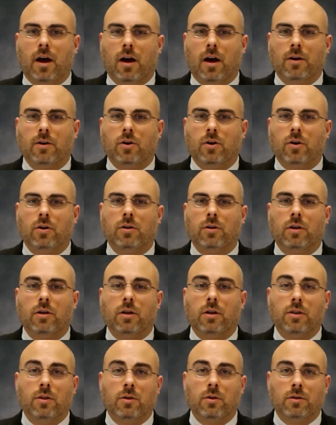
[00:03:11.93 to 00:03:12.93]
under
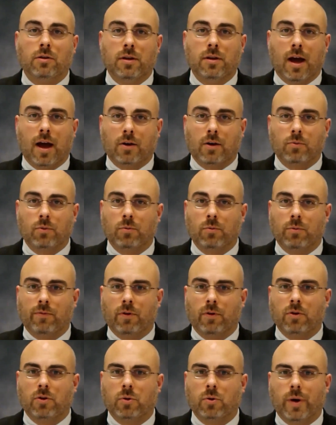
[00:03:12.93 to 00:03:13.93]
the doctrine
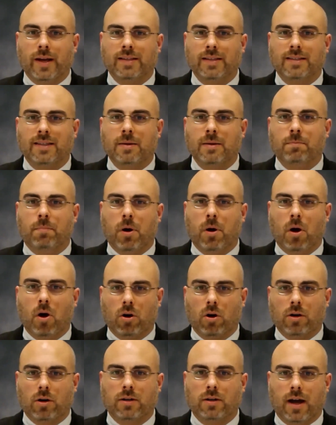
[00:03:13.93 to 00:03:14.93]
referred to as the
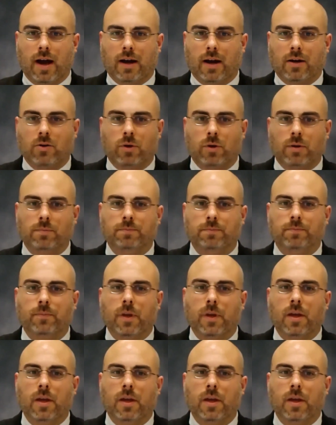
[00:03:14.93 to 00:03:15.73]
Park Doctrine.